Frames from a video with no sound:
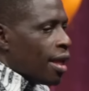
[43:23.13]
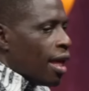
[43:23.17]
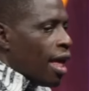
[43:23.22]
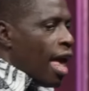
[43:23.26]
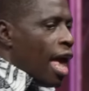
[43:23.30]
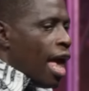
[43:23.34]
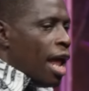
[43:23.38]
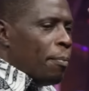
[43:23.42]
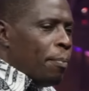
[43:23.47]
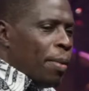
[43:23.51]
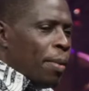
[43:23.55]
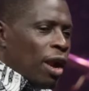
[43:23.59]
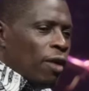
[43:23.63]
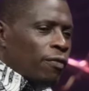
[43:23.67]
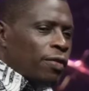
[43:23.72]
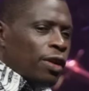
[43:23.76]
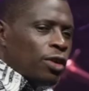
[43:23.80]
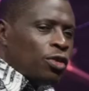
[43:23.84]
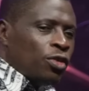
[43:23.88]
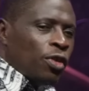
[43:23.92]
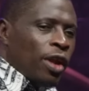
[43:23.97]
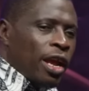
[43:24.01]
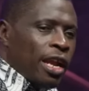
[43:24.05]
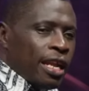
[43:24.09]
And part of the
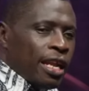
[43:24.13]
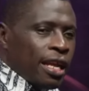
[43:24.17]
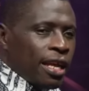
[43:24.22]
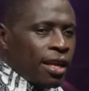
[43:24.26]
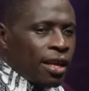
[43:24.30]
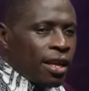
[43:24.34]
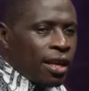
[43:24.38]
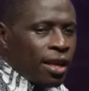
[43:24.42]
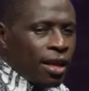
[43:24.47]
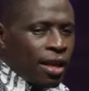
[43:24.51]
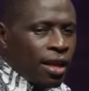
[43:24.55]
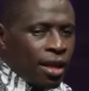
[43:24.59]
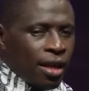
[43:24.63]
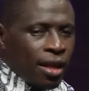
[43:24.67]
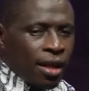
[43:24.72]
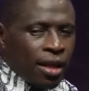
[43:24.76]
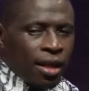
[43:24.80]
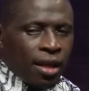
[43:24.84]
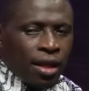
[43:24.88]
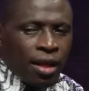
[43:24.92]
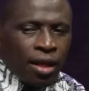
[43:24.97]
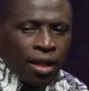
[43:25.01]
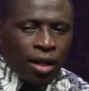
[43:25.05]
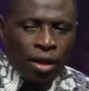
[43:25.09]
training
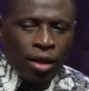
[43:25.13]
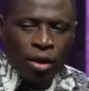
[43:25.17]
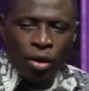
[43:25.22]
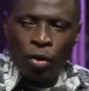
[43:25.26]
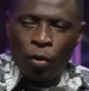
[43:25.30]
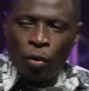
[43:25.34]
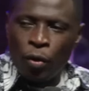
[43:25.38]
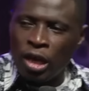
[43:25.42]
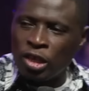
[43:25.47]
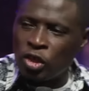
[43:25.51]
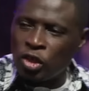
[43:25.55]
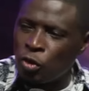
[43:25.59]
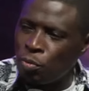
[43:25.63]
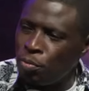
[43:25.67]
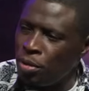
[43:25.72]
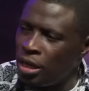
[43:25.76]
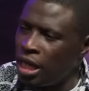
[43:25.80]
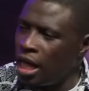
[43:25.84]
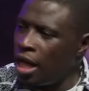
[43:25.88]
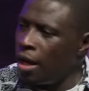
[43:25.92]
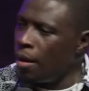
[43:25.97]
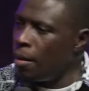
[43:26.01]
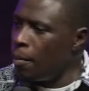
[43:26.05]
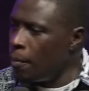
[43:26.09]
was to be
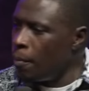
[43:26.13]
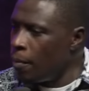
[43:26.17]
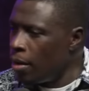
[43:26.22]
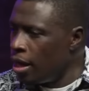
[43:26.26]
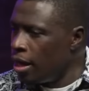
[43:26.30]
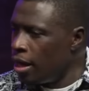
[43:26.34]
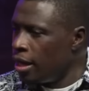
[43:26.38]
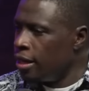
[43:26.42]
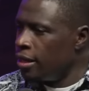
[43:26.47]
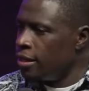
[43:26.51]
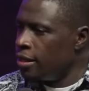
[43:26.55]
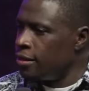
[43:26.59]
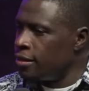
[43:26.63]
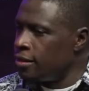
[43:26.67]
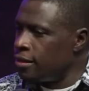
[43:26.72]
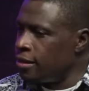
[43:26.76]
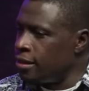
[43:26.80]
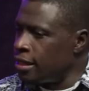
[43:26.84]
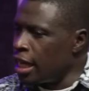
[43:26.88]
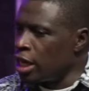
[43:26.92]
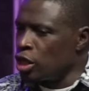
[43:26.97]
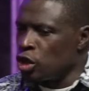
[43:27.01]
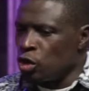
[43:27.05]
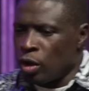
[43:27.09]

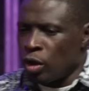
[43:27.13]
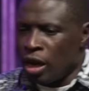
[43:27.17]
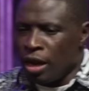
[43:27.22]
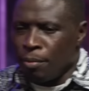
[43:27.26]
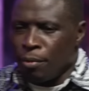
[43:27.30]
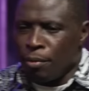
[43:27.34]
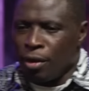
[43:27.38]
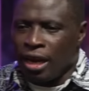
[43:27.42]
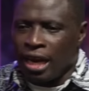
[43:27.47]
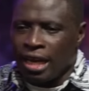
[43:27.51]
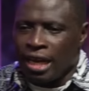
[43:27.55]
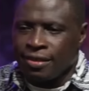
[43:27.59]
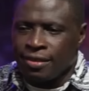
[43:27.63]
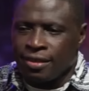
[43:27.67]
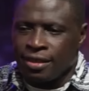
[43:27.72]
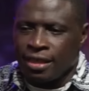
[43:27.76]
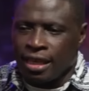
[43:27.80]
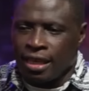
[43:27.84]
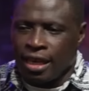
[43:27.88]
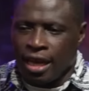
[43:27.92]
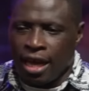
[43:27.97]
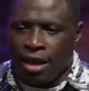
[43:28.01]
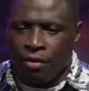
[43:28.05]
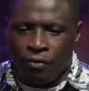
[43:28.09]
sexually
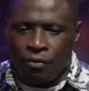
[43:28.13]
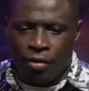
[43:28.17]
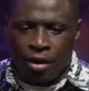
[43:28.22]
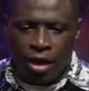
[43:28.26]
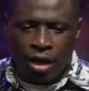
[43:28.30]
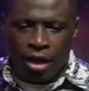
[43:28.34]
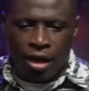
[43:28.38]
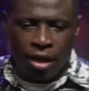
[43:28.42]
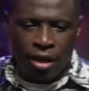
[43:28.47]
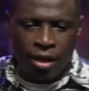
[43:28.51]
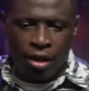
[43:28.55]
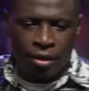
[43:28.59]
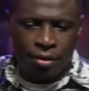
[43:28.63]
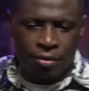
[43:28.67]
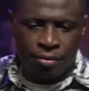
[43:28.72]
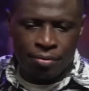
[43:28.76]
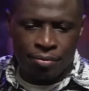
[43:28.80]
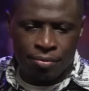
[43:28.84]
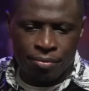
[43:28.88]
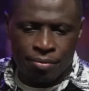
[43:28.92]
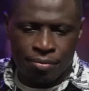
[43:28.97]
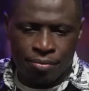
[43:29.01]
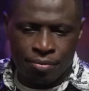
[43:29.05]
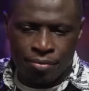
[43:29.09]
molested every day.
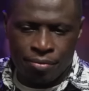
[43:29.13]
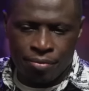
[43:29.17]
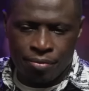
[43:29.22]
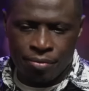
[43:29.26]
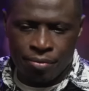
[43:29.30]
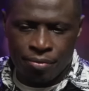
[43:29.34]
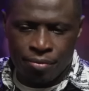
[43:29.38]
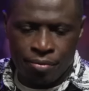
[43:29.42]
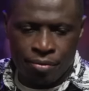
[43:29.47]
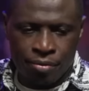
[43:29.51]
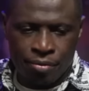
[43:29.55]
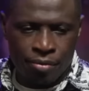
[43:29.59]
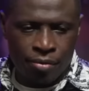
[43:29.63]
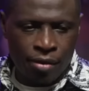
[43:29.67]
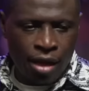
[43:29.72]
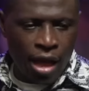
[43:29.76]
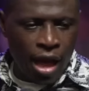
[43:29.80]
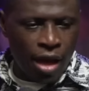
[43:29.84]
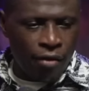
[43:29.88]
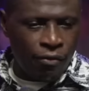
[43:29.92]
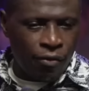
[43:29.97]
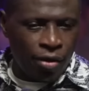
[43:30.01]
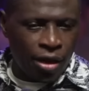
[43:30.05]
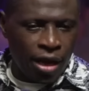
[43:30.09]

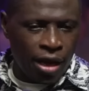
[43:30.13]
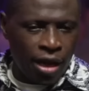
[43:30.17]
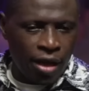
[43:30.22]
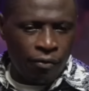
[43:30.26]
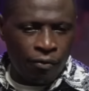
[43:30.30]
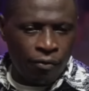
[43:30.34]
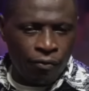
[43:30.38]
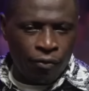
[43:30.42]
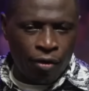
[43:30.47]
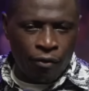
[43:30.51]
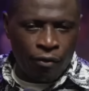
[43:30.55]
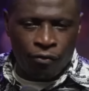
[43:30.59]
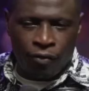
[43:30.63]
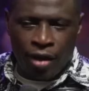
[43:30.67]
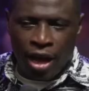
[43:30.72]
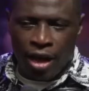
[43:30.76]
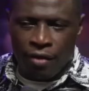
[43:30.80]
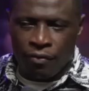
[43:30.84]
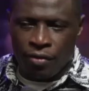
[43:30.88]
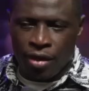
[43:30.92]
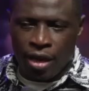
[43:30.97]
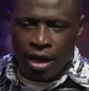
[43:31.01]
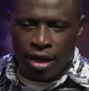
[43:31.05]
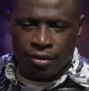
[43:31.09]
Every day for
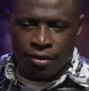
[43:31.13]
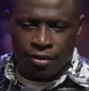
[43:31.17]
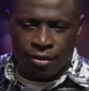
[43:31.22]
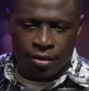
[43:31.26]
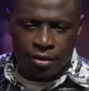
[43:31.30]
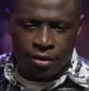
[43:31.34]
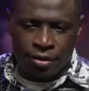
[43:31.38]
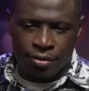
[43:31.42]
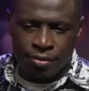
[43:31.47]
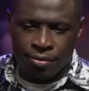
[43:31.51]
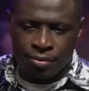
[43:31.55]
5 years